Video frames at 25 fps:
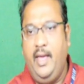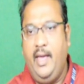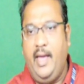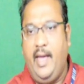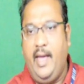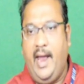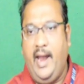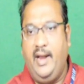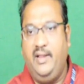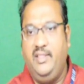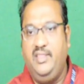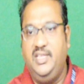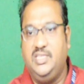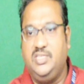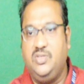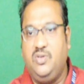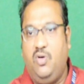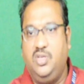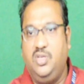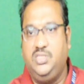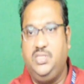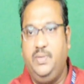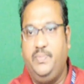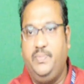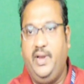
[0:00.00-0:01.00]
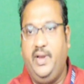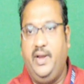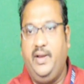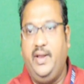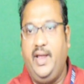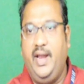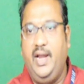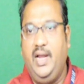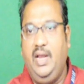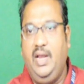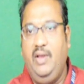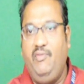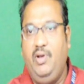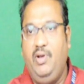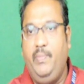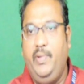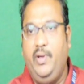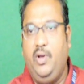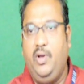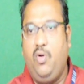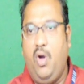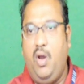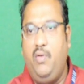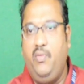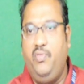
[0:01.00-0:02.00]
And this concept indirectly will be
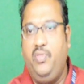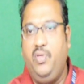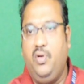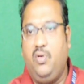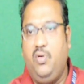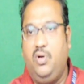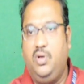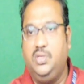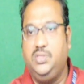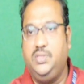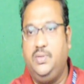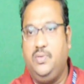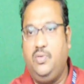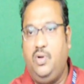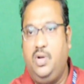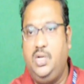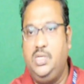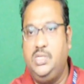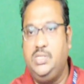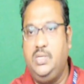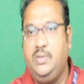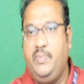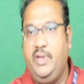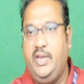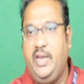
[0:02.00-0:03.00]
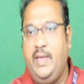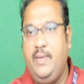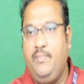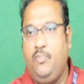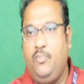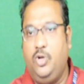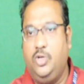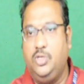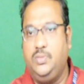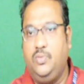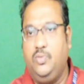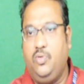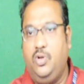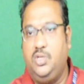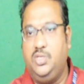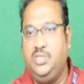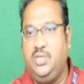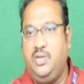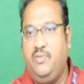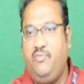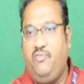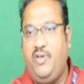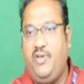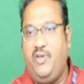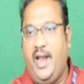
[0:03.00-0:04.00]
called with the concept called as, by name concept called as,
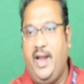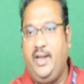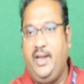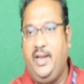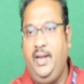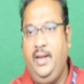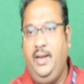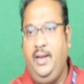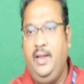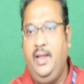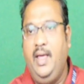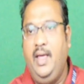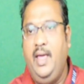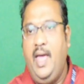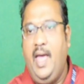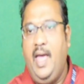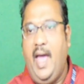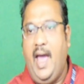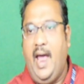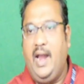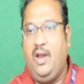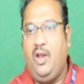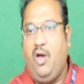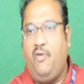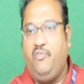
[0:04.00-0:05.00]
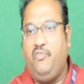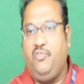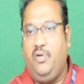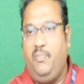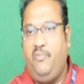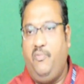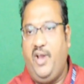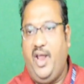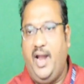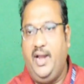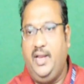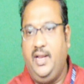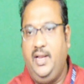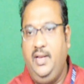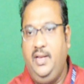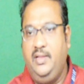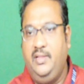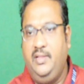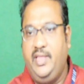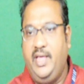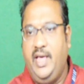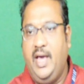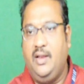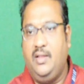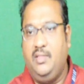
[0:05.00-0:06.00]
and flatten. And after flatten,
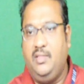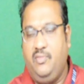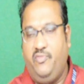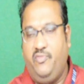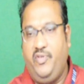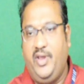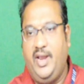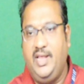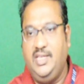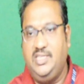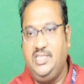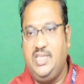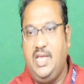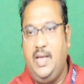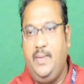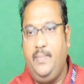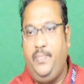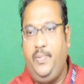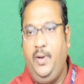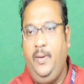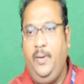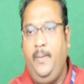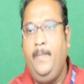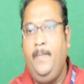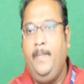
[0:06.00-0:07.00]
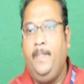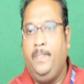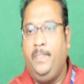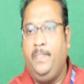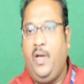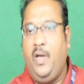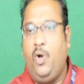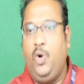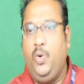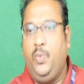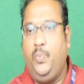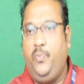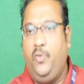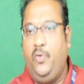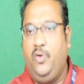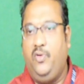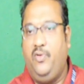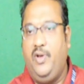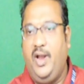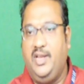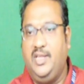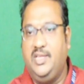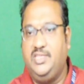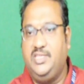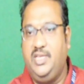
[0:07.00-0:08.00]
they are, for example, the output,
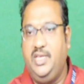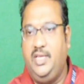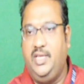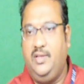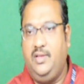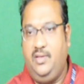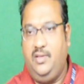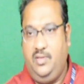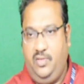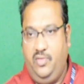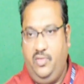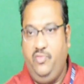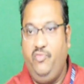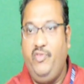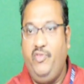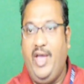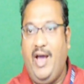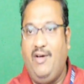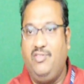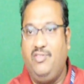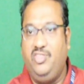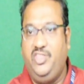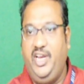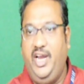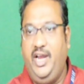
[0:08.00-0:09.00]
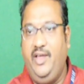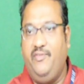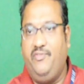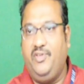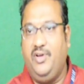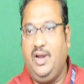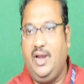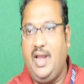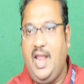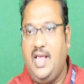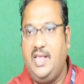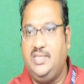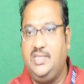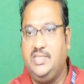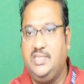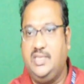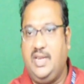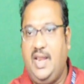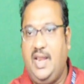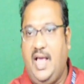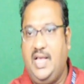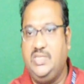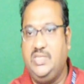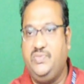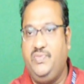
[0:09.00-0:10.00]
let us say we have 3 different classes,
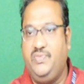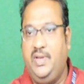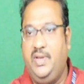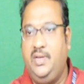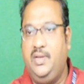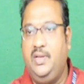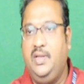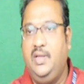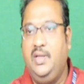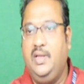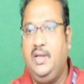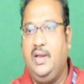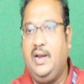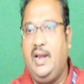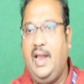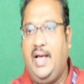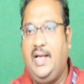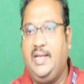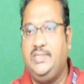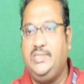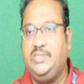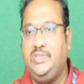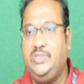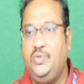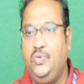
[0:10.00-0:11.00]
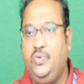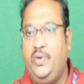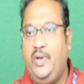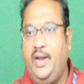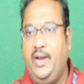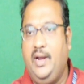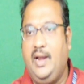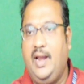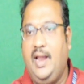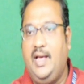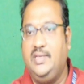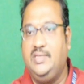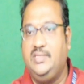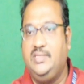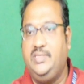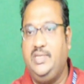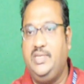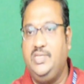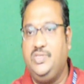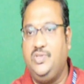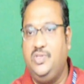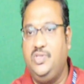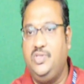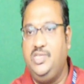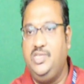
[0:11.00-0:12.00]
class 1, class 2 and class
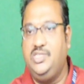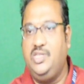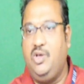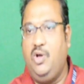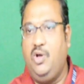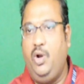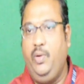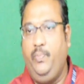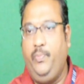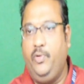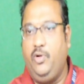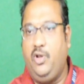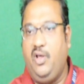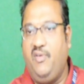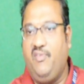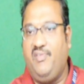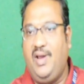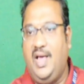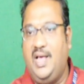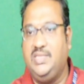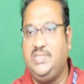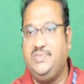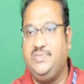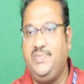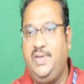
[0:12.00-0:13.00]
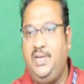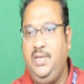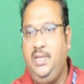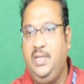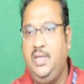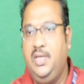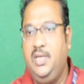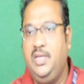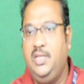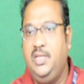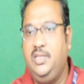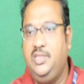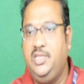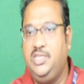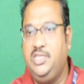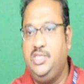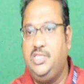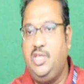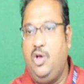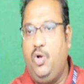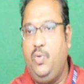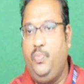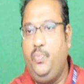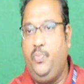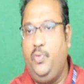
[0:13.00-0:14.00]
3. So this is the output of class 1, this is
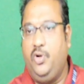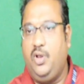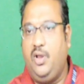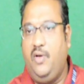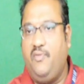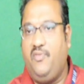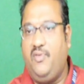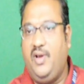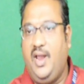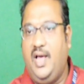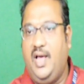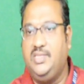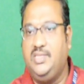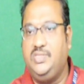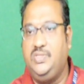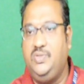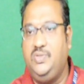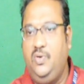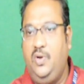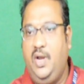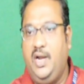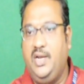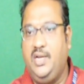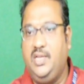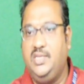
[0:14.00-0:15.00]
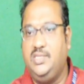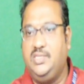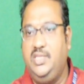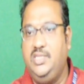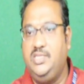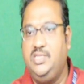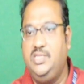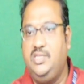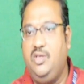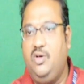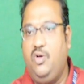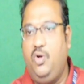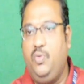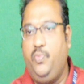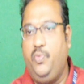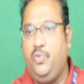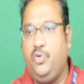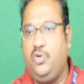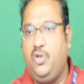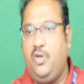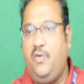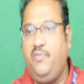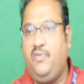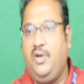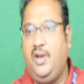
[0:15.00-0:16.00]
the output of class 2, let us say this is the output
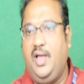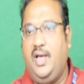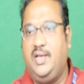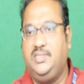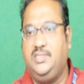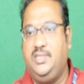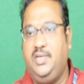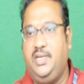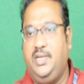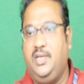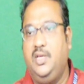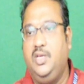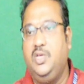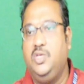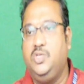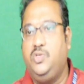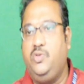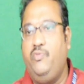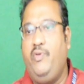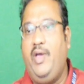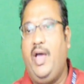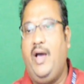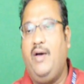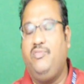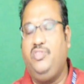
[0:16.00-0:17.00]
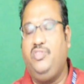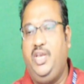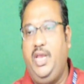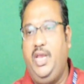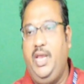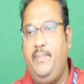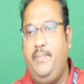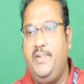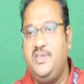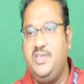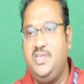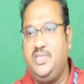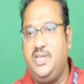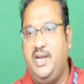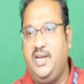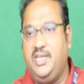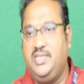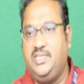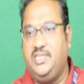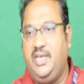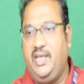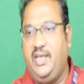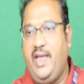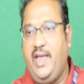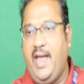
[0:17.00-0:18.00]
of class 3. So we have 3 images, let
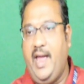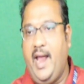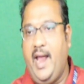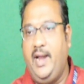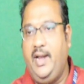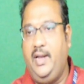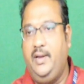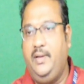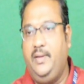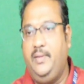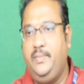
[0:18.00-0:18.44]
us say cat,